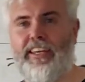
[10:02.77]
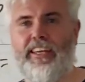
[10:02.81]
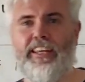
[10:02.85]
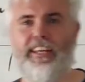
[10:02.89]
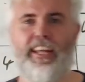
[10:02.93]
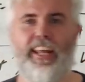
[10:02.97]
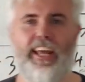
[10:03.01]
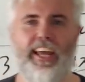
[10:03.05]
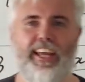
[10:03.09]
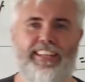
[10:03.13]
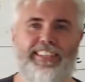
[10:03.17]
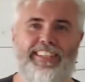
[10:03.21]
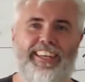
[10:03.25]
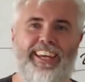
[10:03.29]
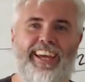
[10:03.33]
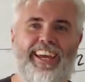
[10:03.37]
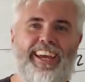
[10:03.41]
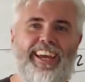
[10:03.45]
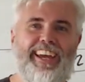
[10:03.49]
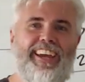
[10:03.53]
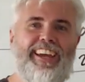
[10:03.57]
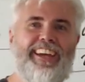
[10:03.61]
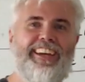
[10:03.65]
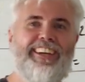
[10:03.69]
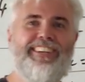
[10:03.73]
in that
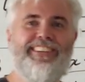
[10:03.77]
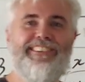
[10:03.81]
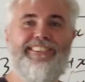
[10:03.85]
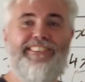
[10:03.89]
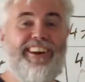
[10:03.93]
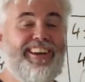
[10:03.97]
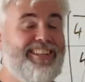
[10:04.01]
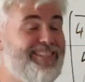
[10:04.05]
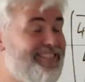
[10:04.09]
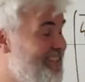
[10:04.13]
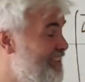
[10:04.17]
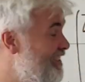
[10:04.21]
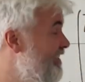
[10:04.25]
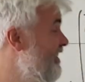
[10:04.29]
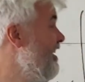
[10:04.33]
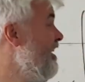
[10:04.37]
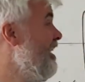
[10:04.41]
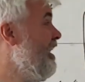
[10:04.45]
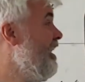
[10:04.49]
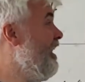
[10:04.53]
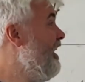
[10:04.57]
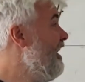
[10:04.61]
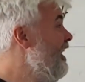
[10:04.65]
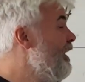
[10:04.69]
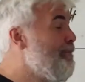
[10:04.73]
uh, question,
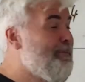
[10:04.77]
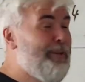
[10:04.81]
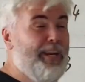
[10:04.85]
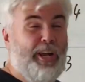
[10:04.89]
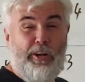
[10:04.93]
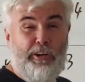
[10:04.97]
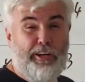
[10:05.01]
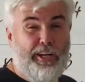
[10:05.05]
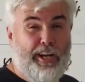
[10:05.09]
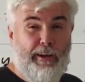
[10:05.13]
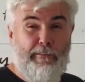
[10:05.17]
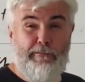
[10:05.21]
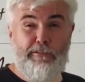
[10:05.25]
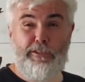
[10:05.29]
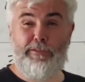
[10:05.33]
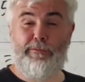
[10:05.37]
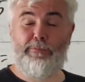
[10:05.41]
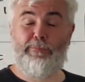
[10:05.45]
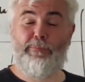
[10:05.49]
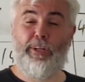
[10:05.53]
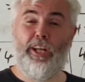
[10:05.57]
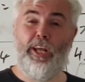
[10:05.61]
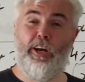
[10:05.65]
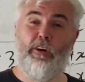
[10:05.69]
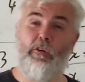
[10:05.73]
let me know in the comments
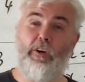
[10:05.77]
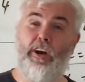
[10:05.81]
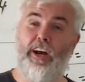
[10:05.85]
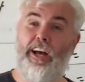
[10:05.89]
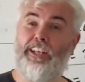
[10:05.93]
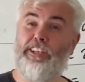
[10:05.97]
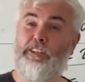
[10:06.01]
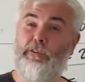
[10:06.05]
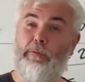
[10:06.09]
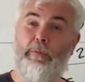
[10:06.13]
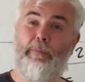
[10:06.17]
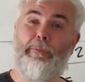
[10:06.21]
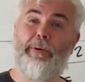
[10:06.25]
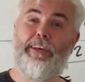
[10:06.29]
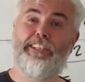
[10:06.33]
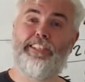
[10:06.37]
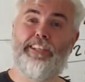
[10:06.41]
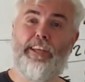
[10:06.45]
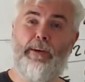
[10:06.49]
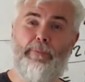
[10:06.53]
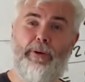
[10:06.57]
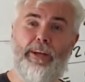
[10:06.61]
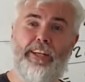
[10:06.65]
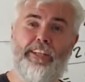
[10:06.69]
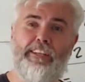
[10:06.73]
below. I'll do my best
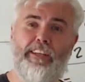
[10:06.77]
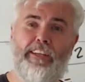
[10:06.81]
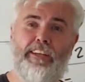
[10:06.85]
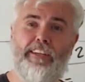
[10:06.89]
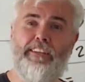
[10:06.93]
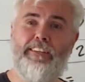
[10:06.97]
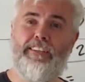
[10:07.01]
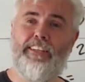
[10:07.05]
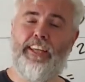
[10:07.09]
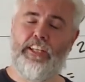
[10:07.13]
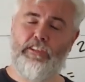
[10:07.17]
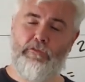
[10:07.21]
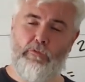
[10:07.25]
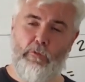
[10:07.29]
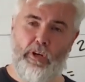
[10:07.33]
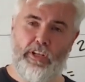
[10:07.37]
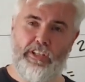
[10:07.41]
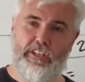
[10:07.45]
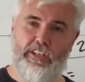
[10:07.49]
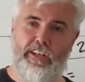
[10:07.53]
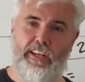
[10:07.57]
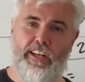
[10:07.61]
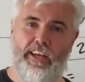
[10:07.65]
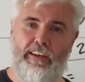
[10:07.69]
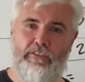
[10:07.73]
to get back to you. Thanks for
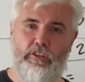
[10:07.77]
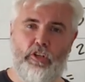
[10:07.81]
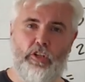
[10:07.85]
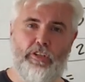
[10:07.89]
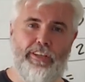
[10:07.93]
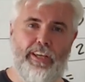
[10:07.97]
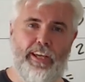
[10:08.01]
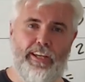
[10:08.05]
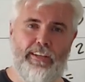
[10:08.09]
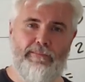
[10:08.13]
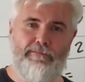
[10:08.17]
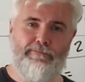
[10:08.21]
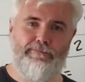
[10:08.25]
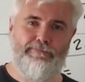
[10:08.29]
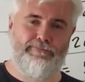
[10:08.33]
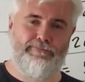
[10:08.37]
watching. Have a good day.